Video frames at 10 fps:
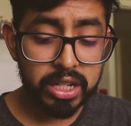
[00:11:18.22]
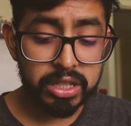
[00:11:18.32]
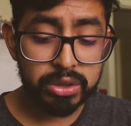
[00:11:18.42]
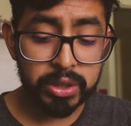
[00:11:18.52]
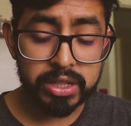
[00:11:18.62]

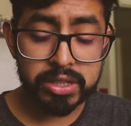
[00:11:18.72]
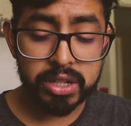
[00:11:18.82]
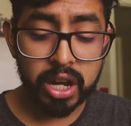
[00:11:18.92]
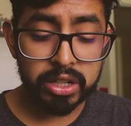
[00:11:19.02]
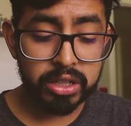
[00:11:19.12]
Sweetest
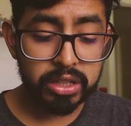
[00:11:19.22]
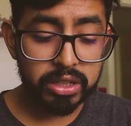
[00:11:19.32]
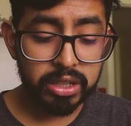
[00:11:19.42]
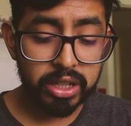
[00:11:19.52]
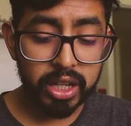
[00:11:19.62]
daughter
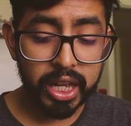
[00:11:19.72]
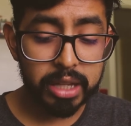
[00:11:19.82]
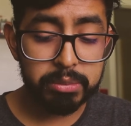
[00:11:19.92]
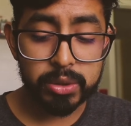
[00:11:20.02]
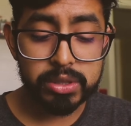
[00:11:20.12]

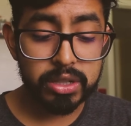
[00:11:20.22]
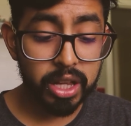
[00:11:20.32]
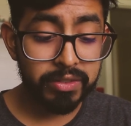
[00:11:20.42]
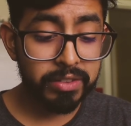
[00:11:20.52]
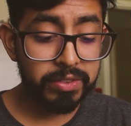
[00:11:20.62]
and most
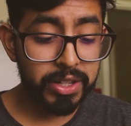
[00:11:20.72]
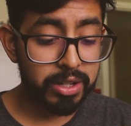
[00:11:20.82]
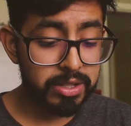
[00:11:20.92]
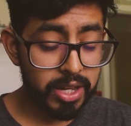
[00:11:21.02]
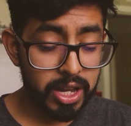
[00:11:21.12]
loving
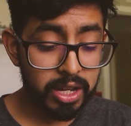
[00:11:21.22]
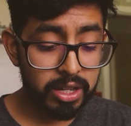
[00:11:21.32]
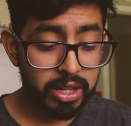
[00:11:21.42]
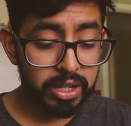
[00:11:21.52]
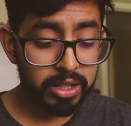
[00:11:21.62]
fiance,
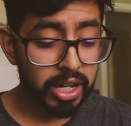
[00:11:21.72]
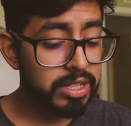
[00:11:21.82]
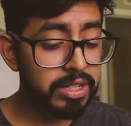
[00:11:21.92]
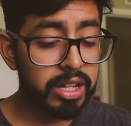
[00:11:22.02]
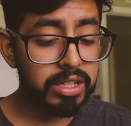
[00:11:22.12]

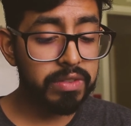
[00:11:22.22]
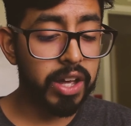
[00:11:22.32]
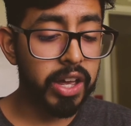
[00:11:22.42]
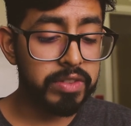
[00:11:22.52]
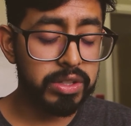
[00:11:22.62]

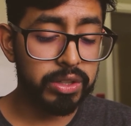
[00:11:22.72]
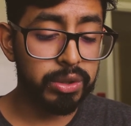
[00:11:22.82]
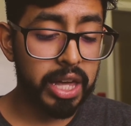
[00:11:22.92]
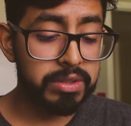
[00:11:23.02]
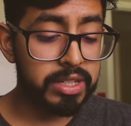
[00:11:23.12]
1995 to
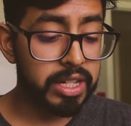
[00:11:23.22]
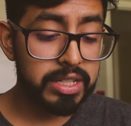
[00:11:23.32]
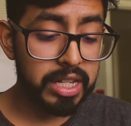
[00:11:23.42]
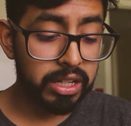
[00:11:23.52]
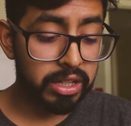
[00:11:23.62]

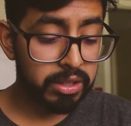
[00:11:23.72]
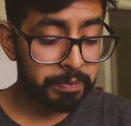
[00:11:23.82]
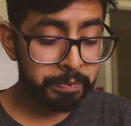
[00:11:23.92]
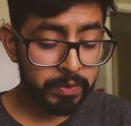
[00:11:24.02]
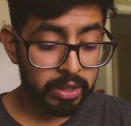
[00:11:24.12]
2018.
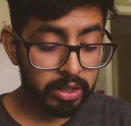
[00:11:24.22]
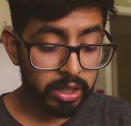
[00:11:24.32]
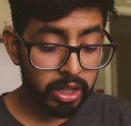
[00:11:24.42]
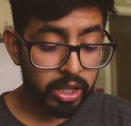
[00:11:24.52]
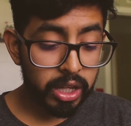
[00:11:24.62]

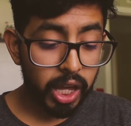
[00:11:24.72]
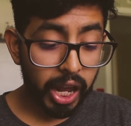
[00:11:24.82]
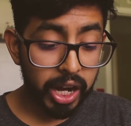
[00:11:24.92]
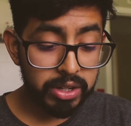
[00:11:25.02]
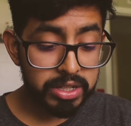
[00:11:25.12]

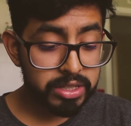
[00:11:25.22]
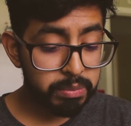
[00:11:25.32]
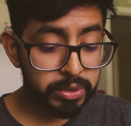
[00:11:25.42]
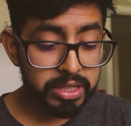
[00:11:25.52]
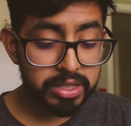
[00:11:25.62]
Aaron
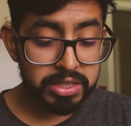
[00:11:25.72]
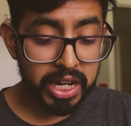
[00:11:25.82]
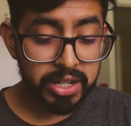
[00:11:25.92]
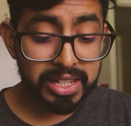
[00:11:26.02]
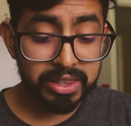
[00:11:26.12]
simply
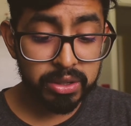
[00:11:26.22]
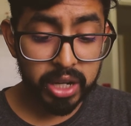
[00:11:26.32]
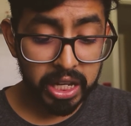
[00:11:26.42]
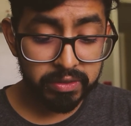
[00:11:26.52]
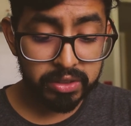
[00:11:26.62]
stares at the
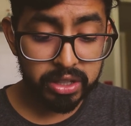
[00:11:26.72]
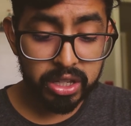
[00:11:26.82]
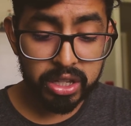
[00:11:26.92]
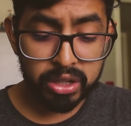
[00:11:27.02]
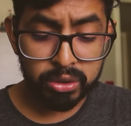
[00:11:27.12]
grave.
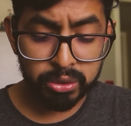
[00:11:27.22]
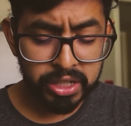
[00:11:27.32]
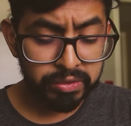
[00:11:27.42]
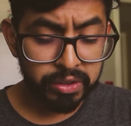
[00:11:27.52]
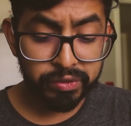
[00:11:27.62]

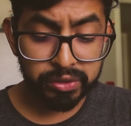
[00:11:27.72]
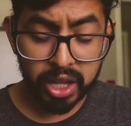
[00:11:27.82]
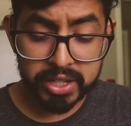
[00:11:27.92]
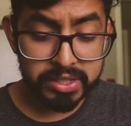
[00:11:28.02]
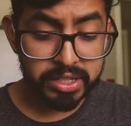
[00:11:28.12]
Grief
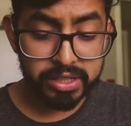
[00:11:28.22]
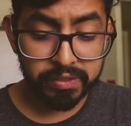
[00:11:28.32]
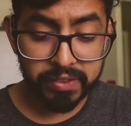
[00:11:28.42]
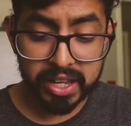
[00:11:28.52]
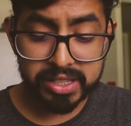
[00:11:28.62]
floods his
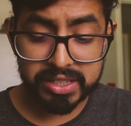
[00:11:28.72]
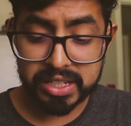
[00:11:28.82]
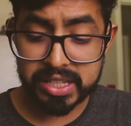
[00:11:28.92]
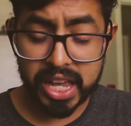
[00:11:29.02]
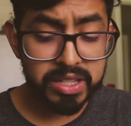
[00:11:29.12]
face as
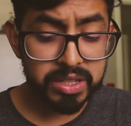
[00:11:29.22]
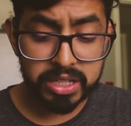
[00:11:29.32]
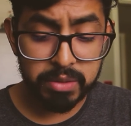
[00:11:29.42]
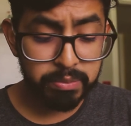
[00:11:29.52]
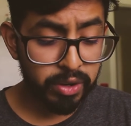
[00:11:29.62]
he takes a
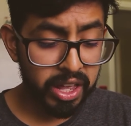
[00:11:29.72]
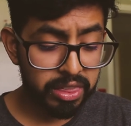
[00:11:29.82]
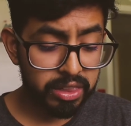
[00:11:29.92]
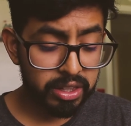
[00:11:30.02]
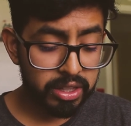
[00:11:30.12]
deep
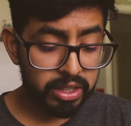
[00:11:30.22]
breath.